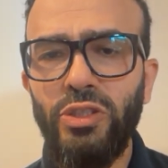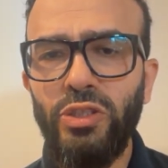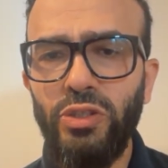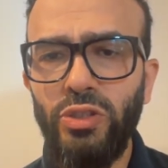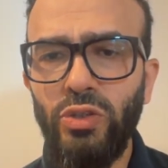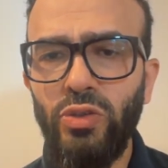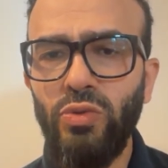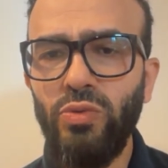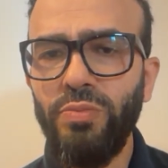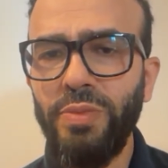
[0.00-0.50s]

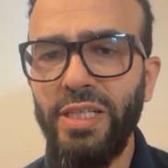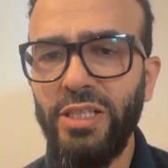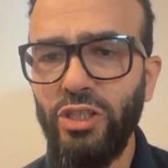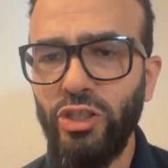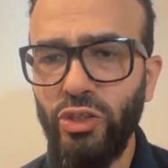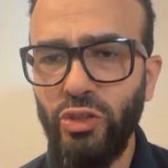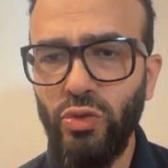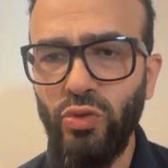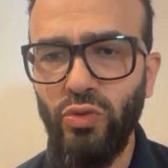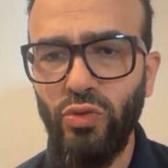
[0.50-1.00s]
to make
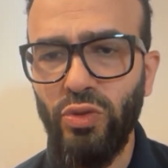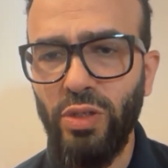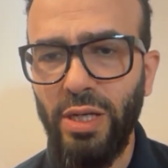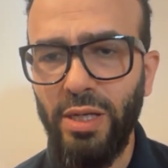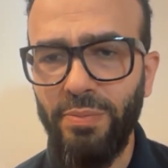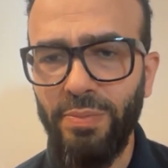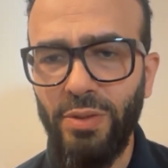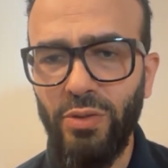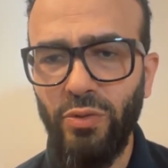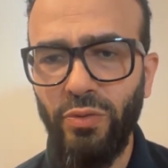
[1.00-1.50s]
sure
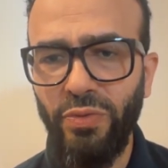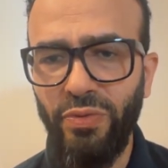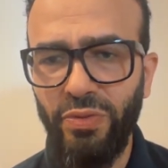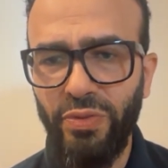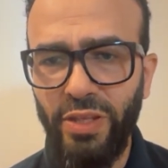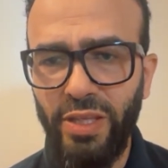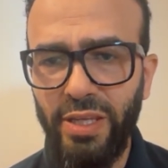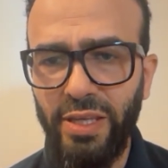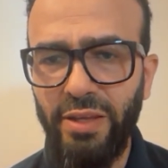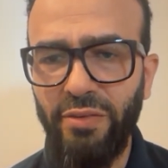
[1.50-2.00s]
about
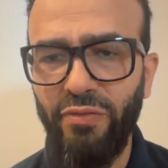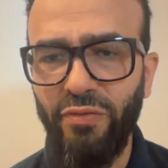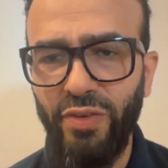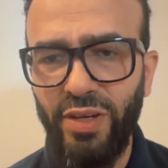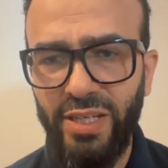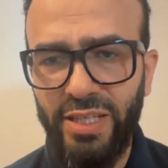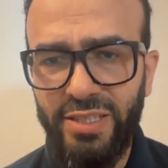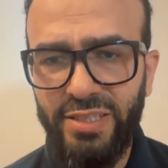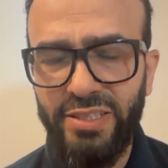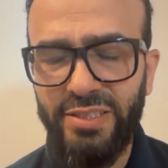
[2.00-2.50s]
the
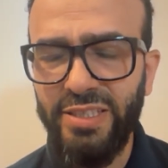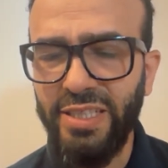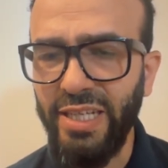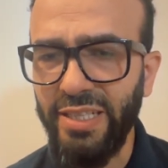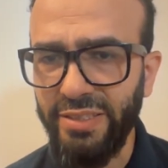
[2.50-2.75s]
validity